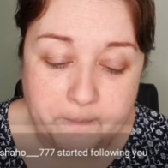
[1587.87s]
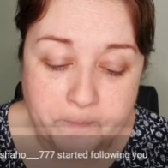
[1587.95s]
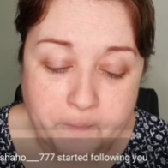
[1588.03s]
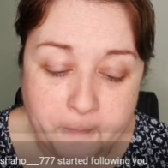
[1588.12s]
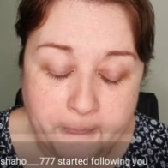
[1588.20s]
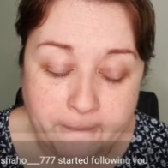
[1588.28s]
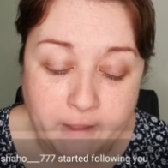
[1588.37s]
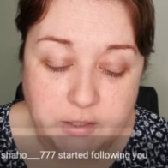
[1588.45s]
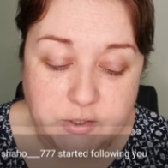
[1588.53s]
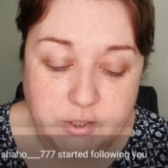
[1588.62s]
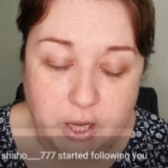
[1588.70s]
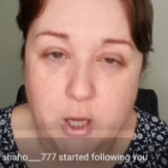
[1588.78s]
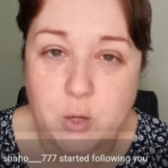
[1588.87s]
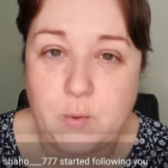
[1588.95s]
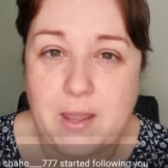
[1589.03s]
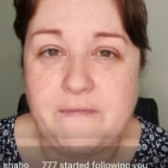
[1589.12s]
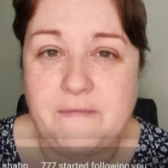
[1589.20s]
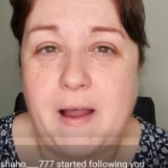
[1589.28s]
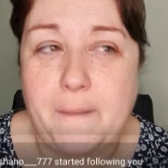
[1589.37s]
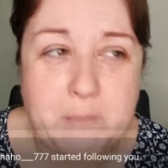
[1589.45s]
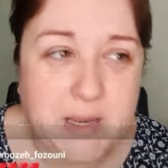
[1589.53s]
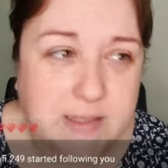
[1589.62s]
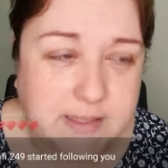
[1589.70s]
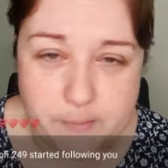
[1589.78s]
So if I meet
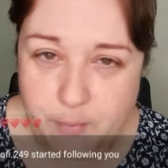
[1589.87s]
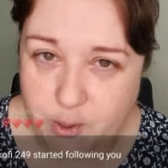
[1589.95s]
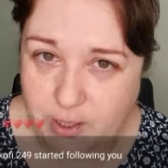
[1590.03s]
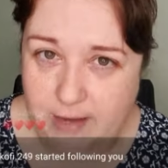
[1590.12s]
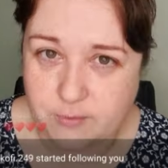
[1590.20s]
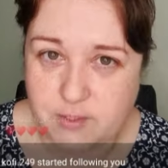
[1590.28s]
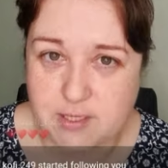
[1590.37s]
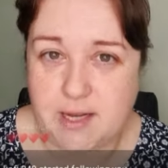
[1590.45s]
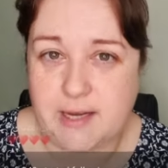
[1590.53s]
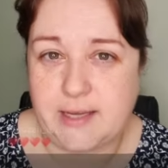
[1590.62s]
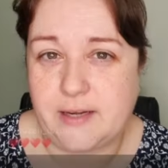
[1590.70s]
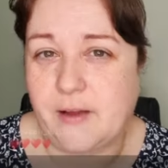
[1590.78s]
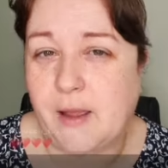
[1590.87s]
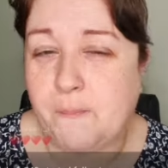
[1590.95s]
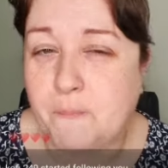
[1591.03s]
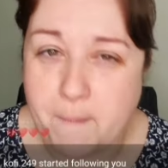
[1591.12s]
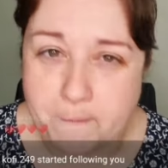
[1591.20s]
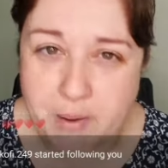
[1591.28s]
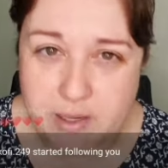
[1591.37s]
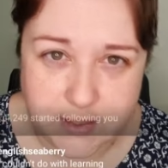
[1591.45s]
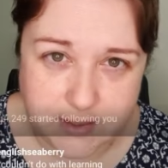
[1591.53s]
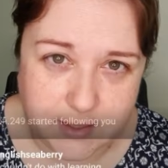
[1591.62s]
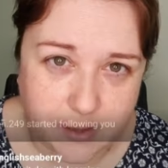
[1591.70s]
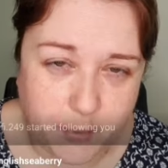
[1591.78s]
somebody outside, if I bump into somebody
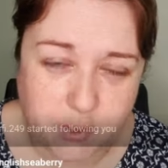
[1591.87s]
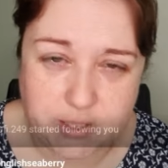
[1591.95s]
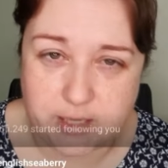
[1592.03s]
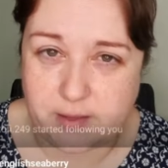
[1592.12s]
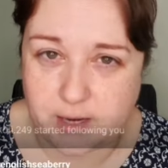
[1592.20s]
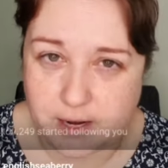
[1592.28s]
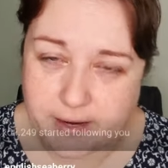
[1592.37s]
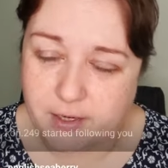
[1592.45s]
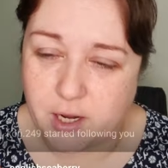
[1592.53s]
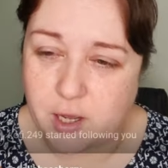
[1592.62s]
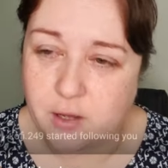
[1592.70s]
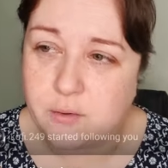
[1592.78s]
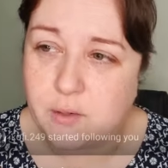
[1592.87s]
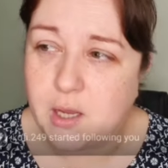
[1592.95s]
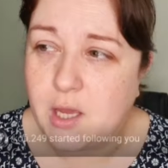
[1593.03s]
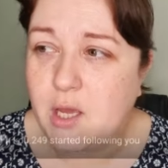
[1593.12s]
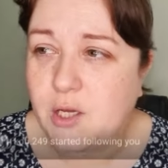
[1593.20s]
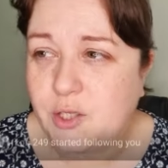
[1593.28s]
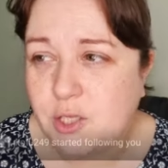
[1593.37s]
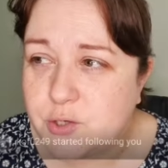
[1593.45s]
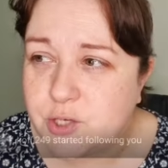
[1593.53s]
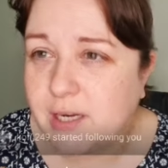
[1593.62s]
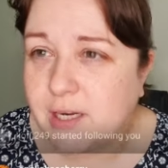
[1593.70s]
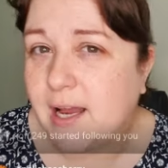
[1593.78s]
that I know, usually I
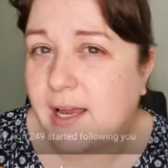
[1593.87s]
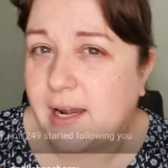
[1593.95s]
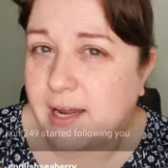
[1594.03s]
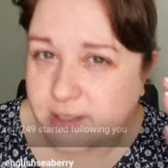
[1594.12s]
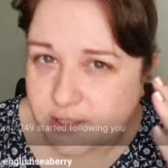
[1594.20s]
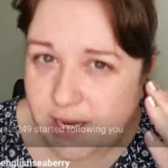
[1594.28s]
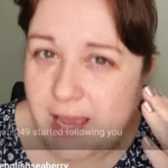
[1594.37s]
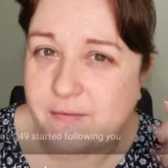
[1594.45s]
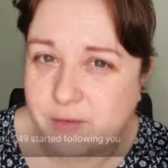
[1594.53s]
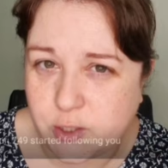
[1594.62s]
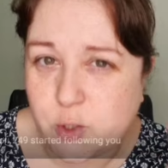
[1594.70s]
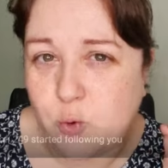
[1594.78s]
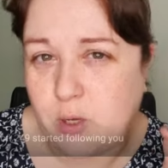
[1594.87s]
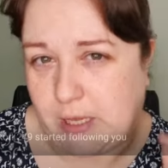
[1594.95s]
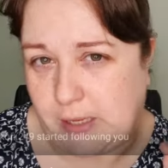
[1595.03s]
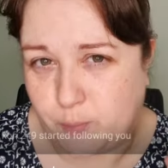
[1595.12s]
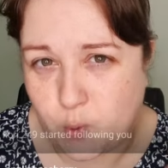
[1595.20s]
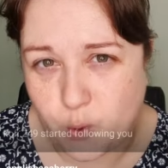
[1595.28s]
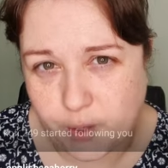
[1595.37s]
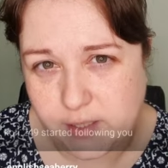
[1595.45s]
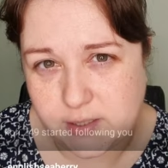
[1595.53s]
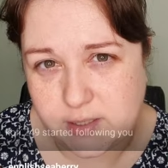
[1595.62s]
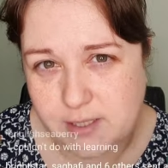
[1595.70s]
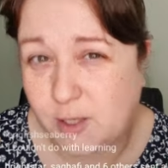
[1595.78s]
like to have a talking point. It could
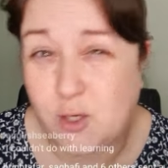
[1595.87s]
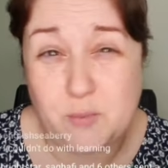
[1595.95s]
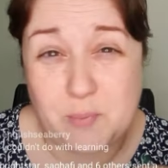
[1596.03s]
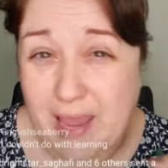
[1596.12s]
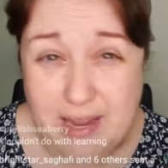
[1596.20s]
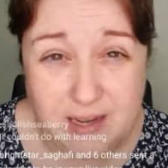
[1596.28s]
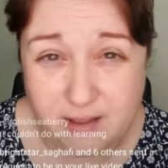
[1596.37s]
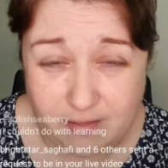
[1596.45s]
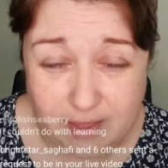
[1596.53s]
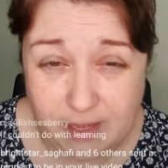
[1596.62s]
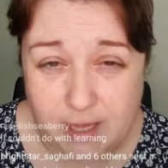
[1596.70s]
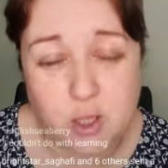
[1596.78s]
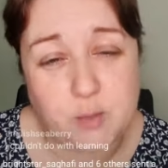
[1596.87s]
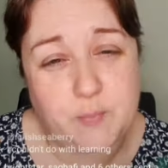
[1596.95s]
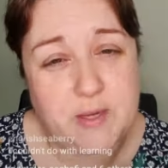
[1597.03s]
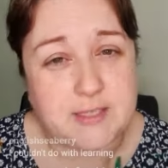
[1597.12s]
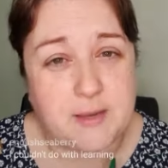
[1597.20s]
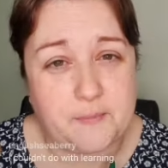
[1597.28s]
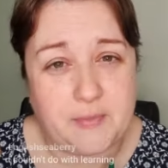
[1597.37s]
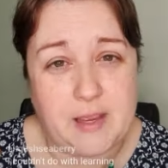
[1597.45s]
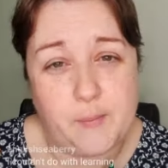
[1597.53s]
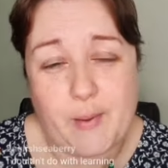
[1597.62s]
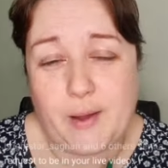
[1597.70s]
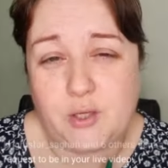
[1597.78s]
be anything. It could be something about
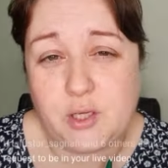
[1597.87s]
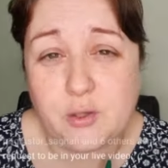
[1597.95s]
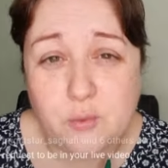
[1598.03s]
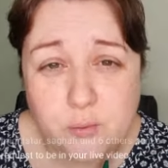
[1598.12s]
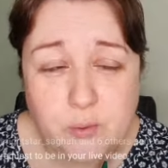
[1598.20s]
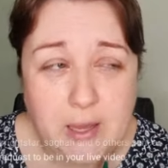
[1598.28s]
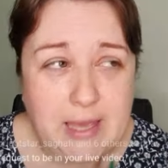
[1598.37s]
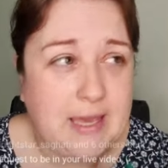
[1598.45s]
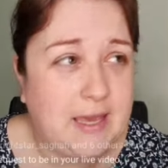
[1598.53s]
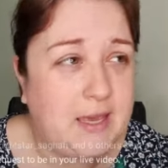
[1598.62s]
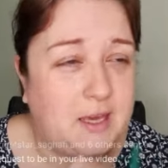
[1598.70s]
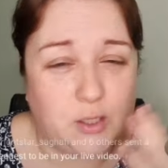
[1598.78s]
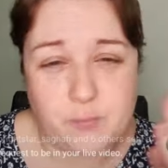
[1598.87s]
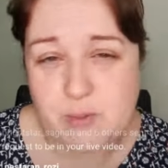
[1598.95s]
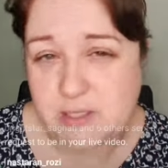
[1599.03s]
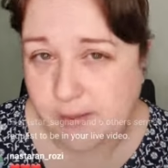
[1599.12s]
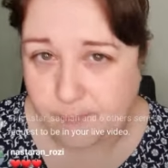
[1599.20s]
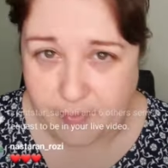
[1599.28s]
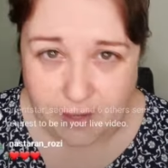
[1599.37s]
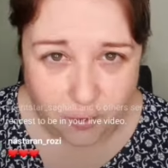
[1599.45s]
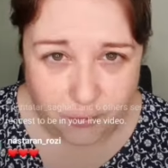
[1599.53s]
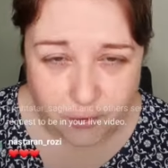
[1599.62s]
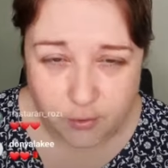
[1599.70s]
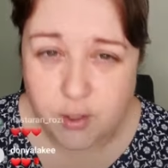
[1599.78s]
you. It could be something on the
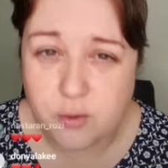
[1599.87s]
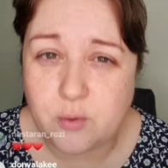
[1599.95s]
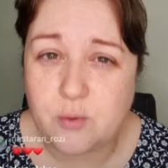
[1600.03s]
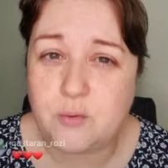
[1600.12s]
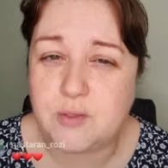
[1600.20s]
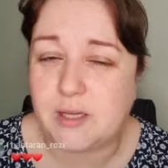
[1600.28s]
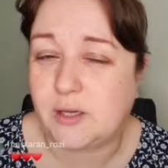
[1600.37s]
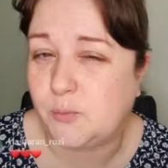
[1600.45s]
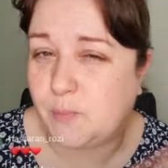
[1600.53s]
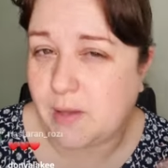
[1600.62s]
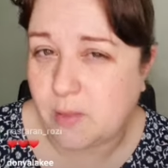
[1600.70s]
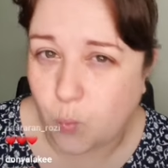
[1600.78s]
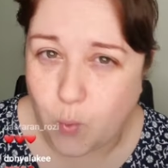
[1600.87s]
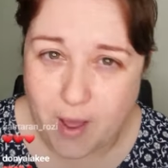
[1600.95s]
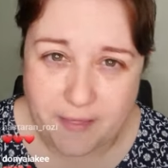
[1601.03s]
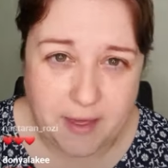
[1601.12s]
news. It could be the weather.